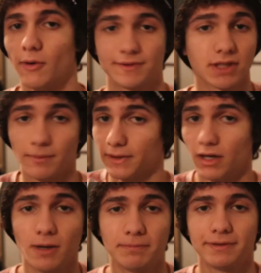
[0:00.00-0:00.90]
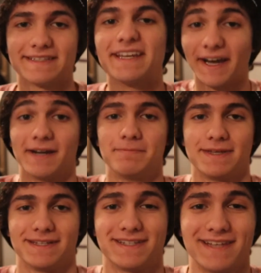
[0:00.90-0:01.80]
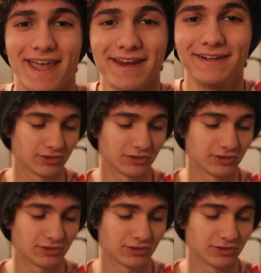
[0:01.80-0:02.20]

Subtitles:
what's coming up. It's gonna be insane.